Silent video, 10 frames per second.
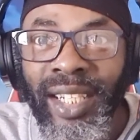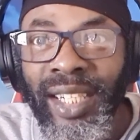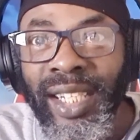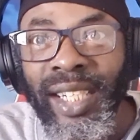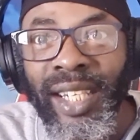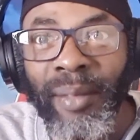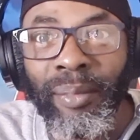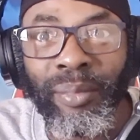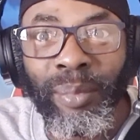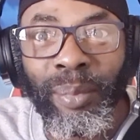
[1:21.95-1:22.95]
Seeing
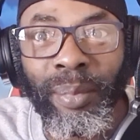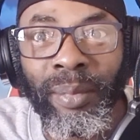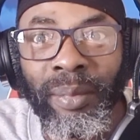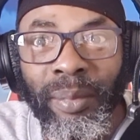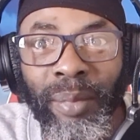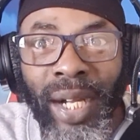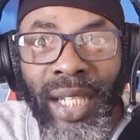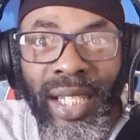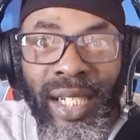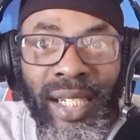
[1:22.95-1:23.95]
and
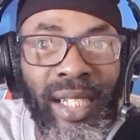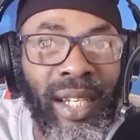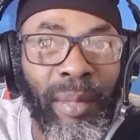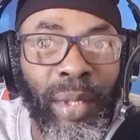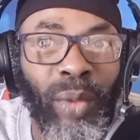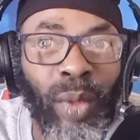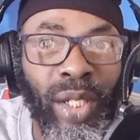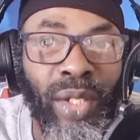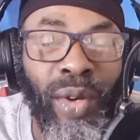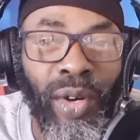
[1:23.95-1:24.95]
part of the statement
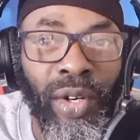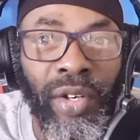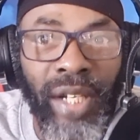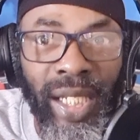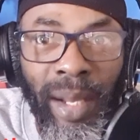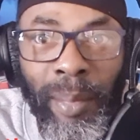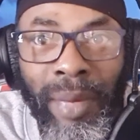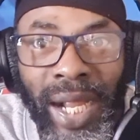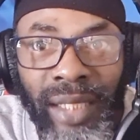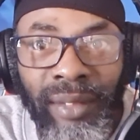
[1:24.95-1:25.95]
was, no greater
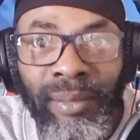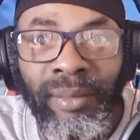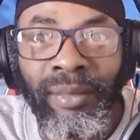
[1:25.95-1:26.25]
man